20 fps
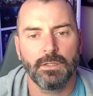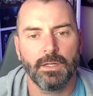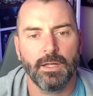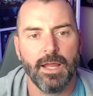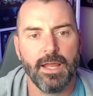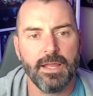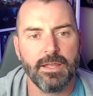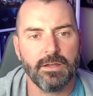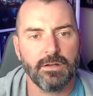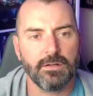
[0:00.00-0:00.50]

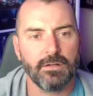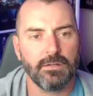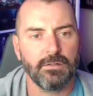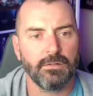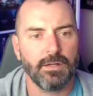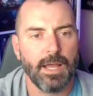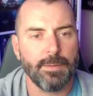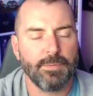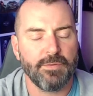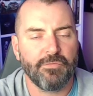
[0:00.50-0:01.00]
Hey y'all,
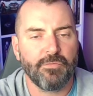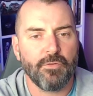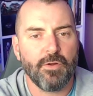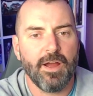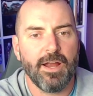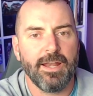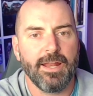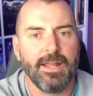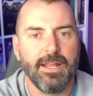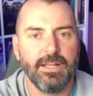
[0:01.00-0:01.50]
happy
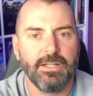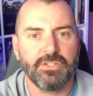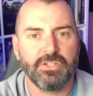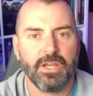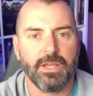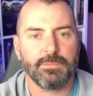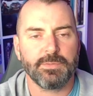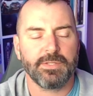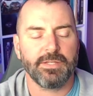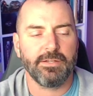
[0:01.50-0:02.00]
Friday,
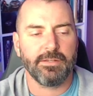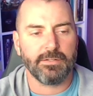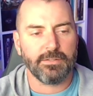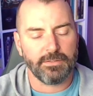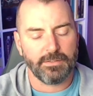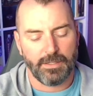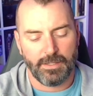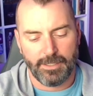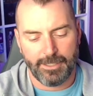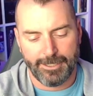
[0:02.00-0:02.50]
James
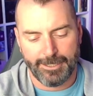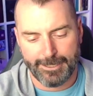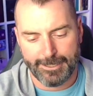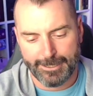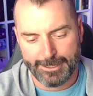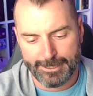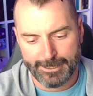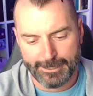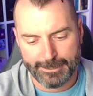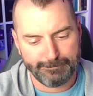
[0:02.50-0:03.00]
here.
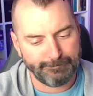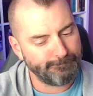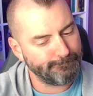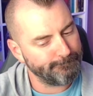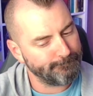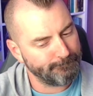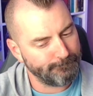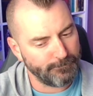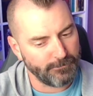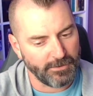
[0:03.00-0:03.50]

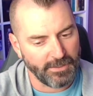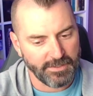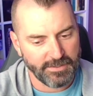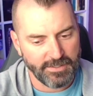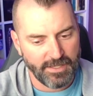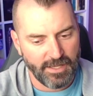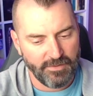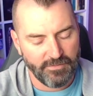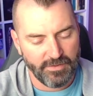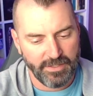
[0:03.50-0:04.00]
Let's
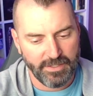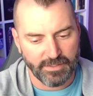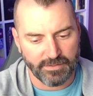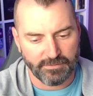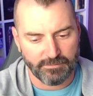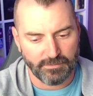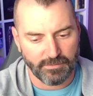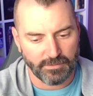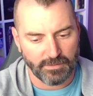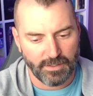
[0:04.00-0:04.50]
dive in.
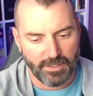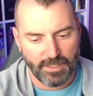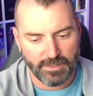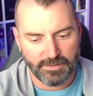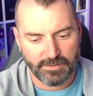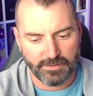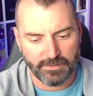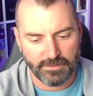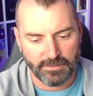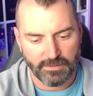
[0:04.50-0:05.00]

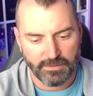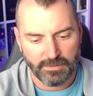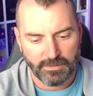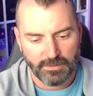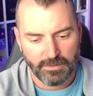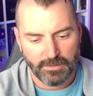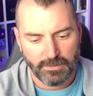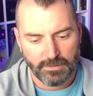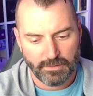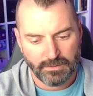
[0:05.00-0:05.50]

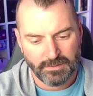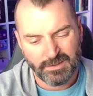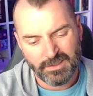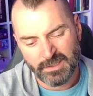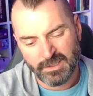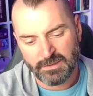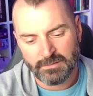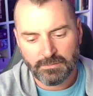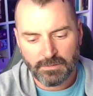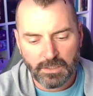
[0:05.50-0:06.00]

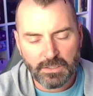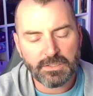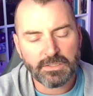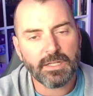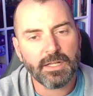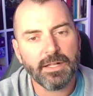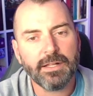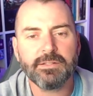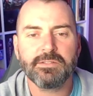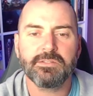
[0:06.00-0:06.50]

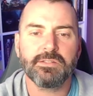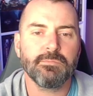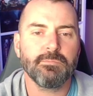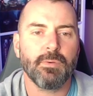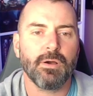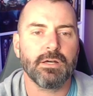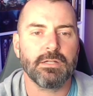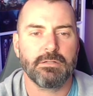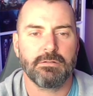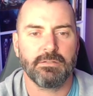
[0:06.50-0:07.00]
It's a
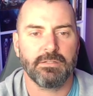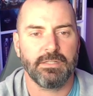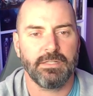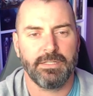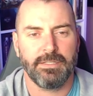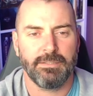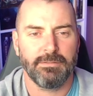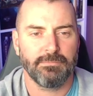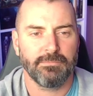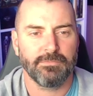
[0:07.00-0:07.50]

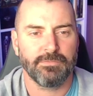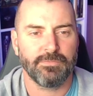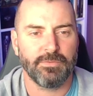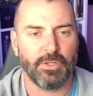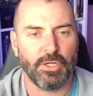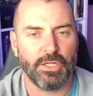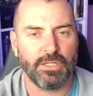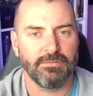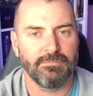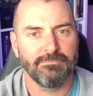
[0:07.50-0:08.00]
moderately
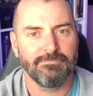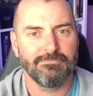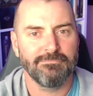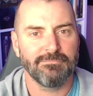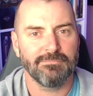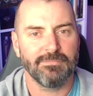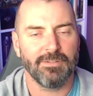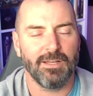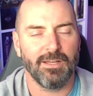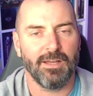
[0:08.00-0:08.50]
fun,
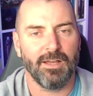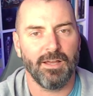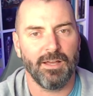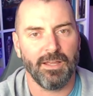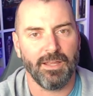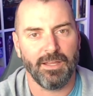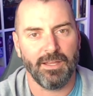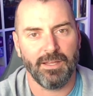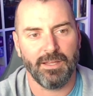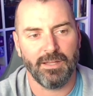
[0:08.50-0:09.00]

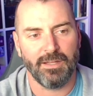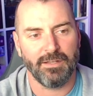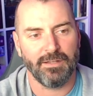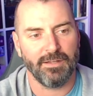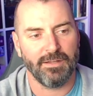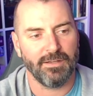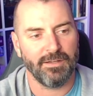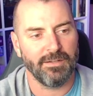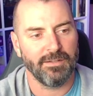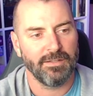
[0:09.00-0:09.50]
and
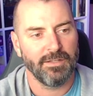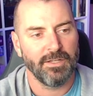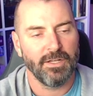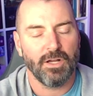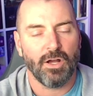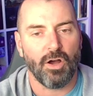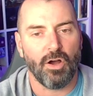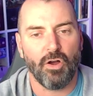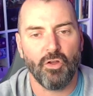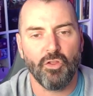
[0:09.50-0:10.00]

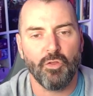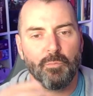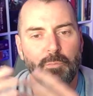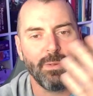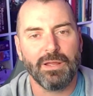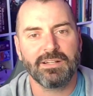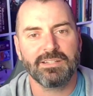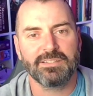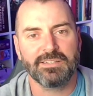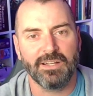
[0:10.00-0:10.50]
all the
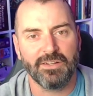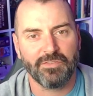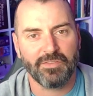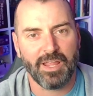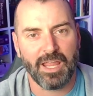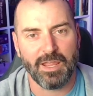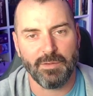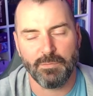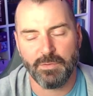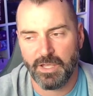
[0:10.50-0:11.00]
big stuff
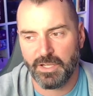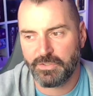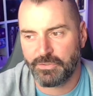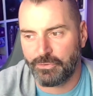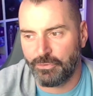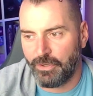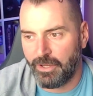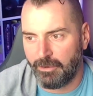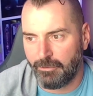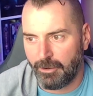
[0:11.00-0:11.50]
came
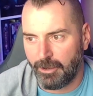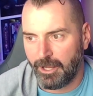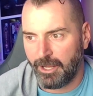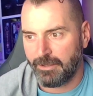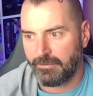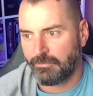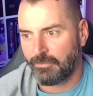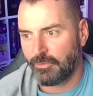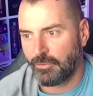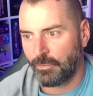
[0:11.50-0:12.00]
yesterday,
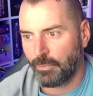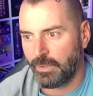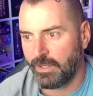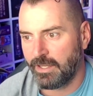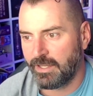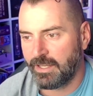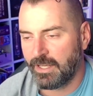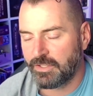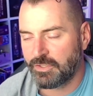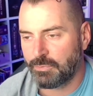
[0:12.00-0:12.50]
right? For the
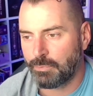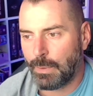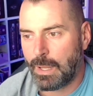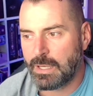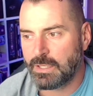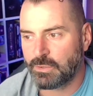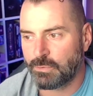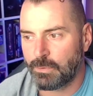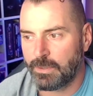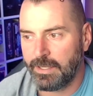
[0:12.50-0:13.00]
week, got your
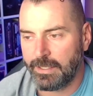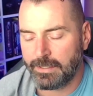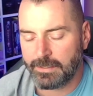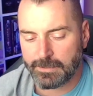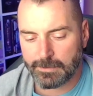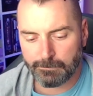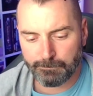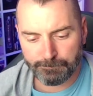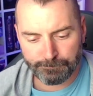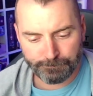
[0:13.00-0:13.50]
base
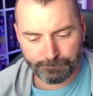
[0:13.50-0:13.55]
rings.